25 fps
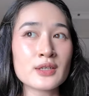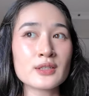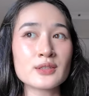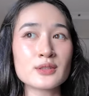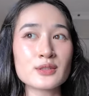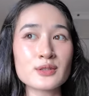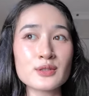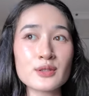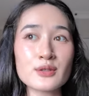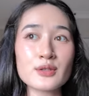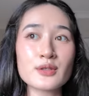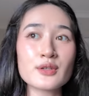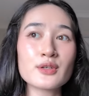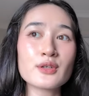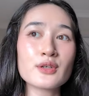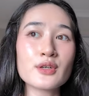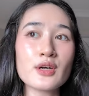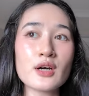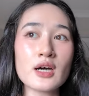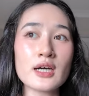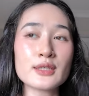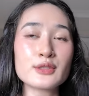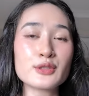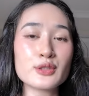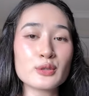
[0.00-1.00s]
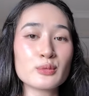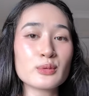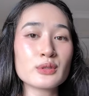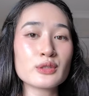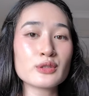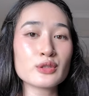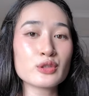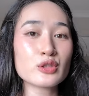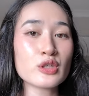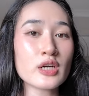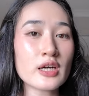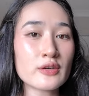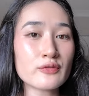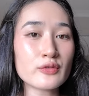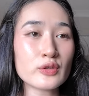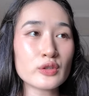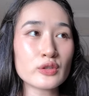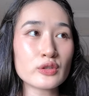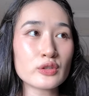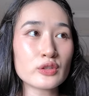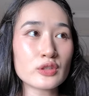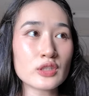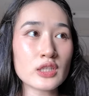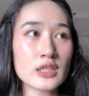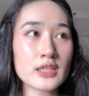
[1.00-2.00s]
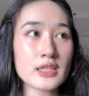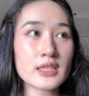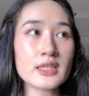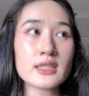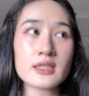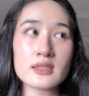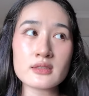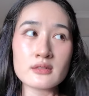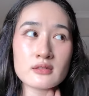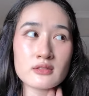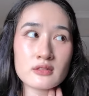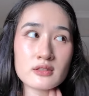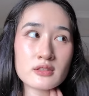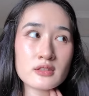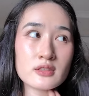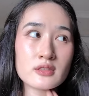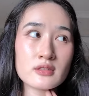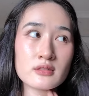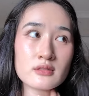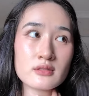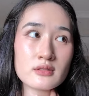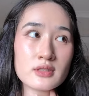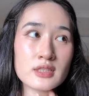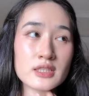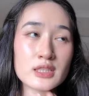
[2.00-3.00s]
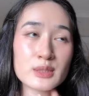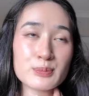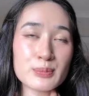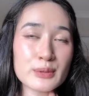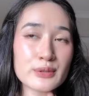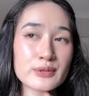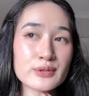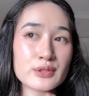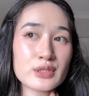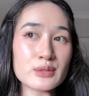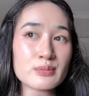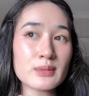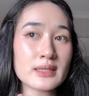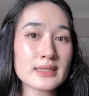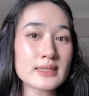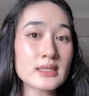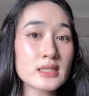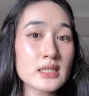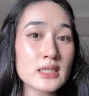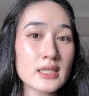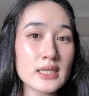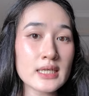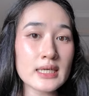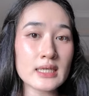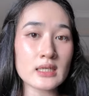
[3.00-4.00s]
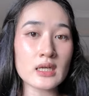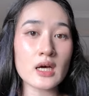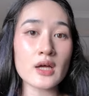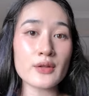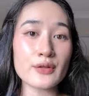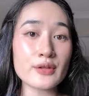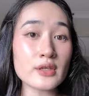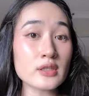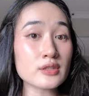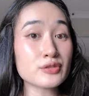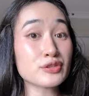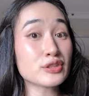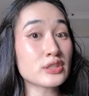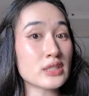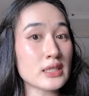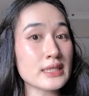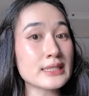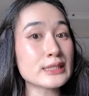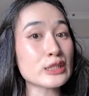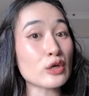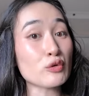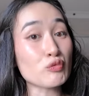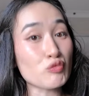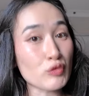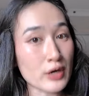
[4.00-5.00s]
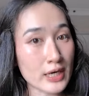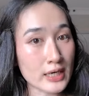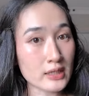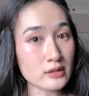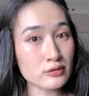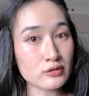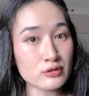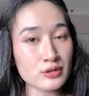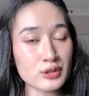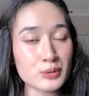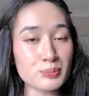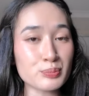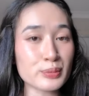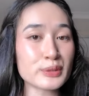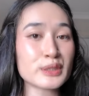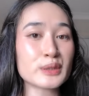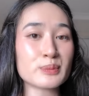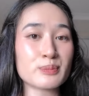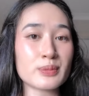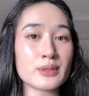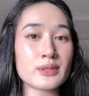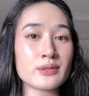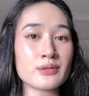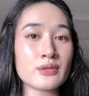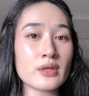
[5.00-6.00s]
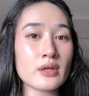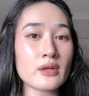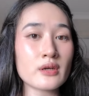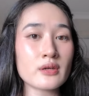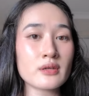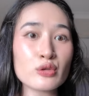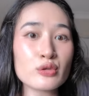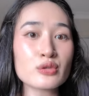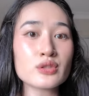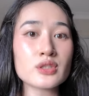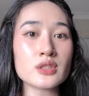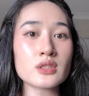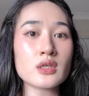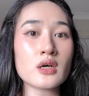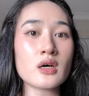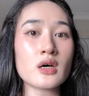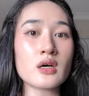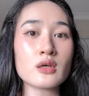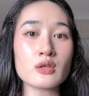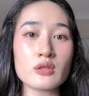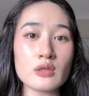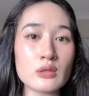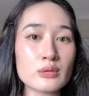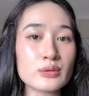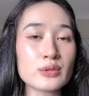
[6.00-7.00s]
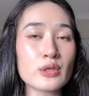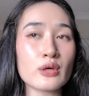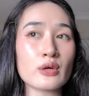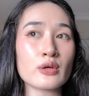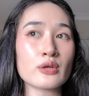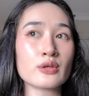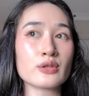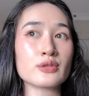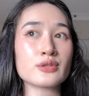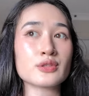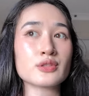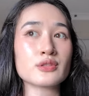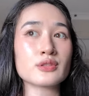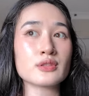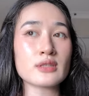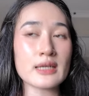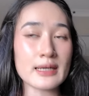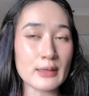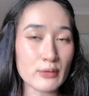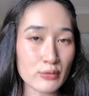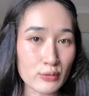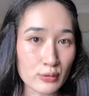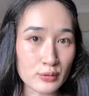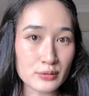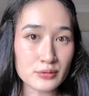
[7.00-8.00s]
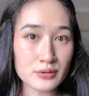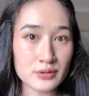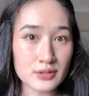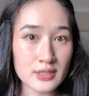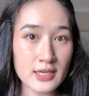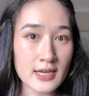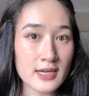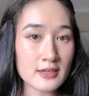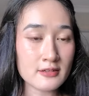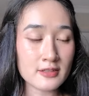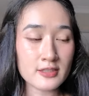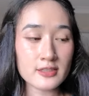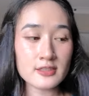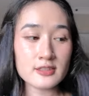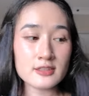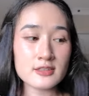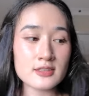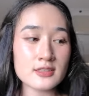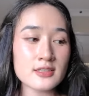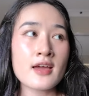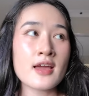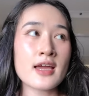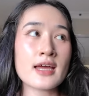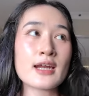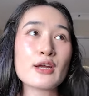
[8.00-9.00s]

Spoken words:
So I do want to travel and experience my city in other cities around Brisbane, Noosa, Gold Coast, like those areas.